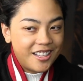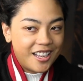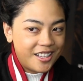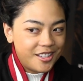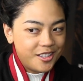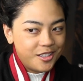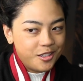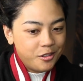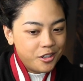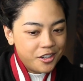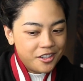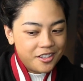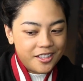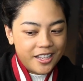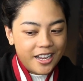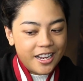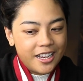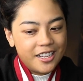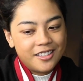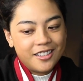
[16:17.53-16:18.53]
That's the worst
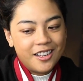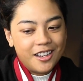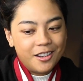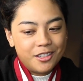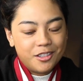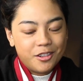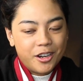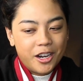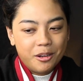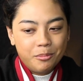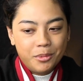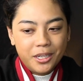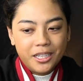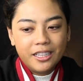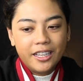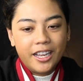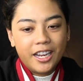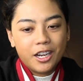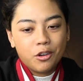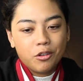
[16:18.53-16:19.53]
thing, is not try to be
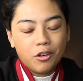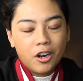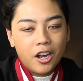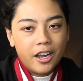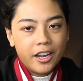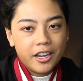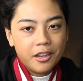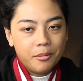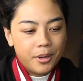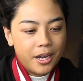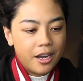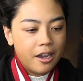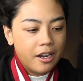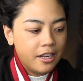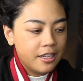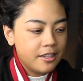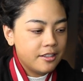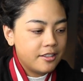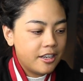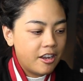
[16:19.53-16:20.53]
like crying about
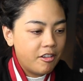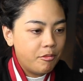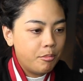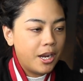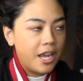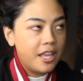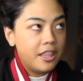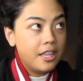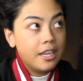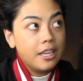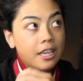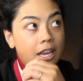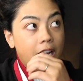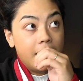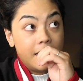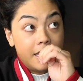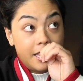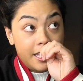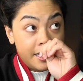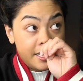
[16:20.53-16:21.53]
it and stuff. But I
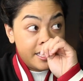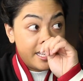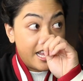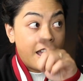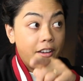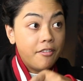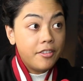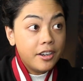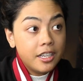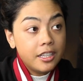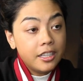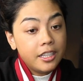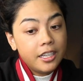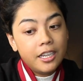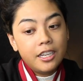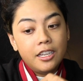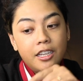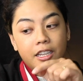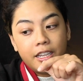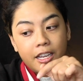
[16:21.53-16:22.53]
think
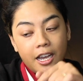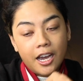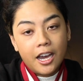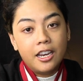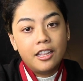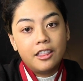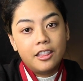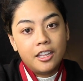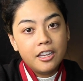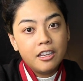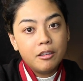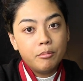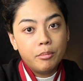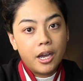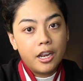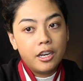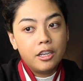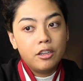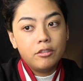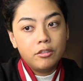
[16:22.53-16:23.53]
definitely you got to think
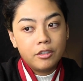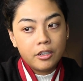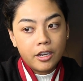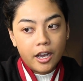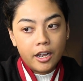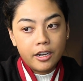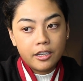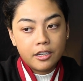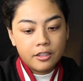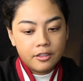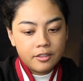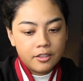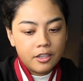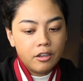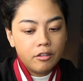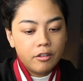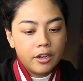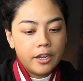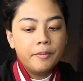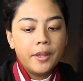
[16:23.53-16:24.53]
about it. You got to
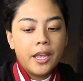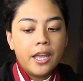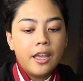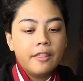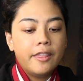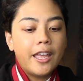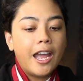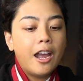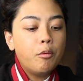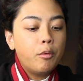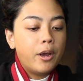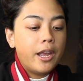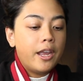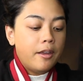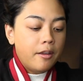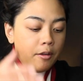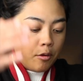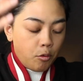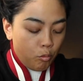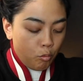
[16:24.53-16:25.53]
consider it. That
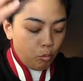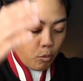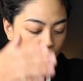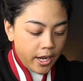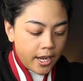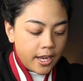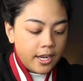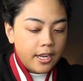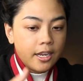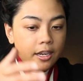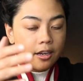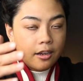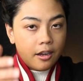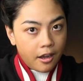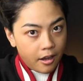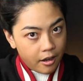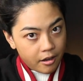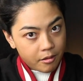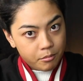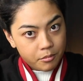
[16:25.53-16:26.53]
way, when it
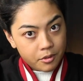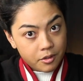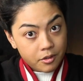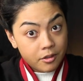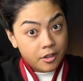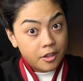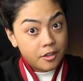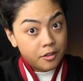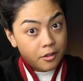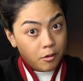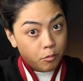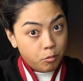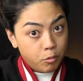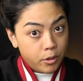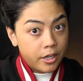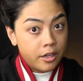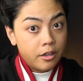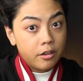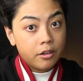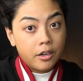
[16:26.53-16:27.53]
comes, because it
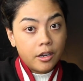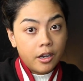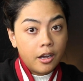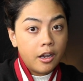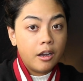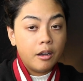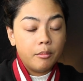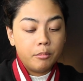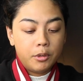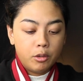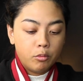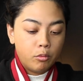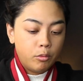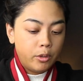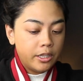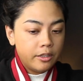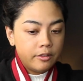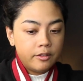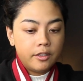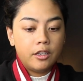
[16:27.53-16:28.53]
will come, you
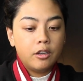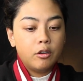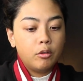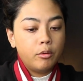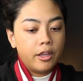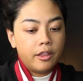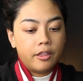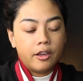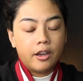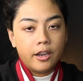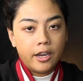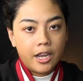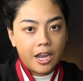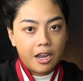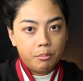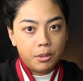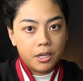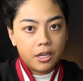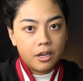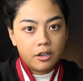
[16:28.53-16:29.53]
will deal with
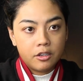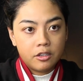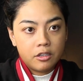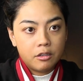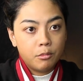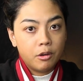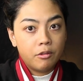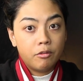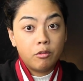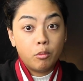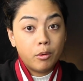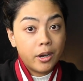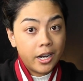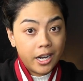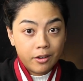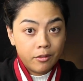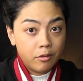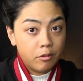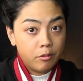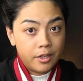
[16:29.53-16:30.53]
unhappy customer for
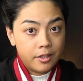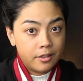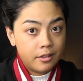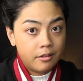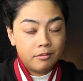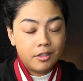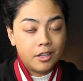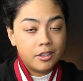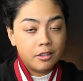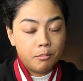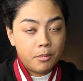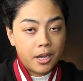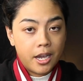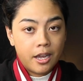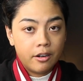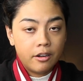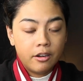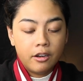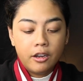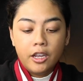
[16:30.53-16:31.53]
whatever reason. Doesn't
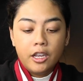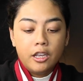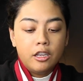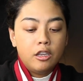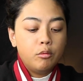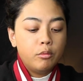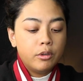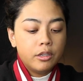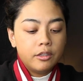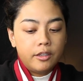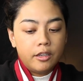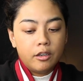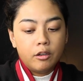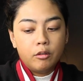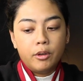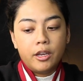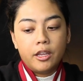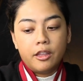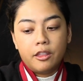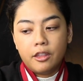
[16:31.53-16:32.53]
matter. You will
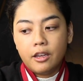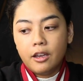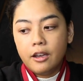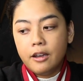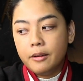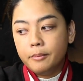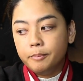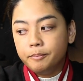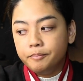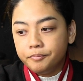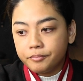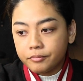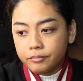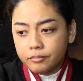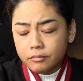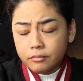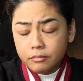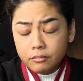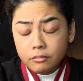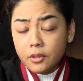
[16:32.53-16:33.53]
deal with
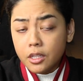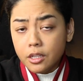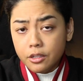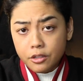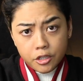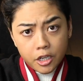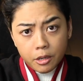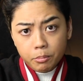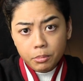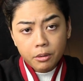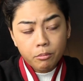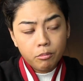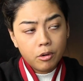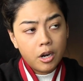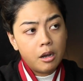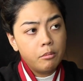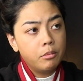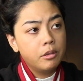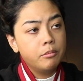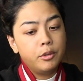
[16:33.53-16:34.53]
shipping
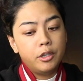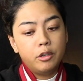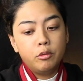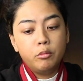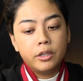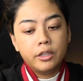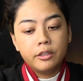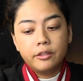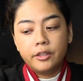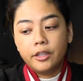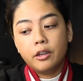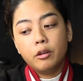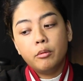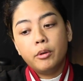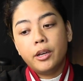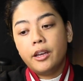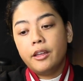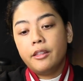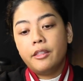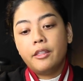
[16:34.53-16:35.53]
problem. You will deal
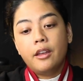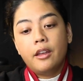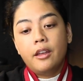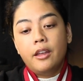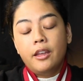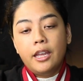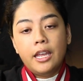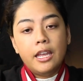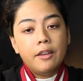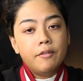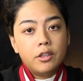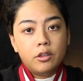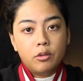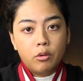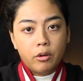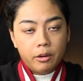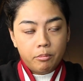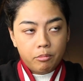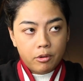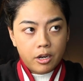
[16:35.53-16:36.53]
with
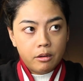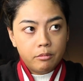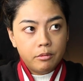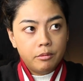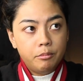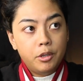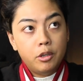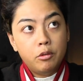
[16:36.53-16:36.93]
inventory problem.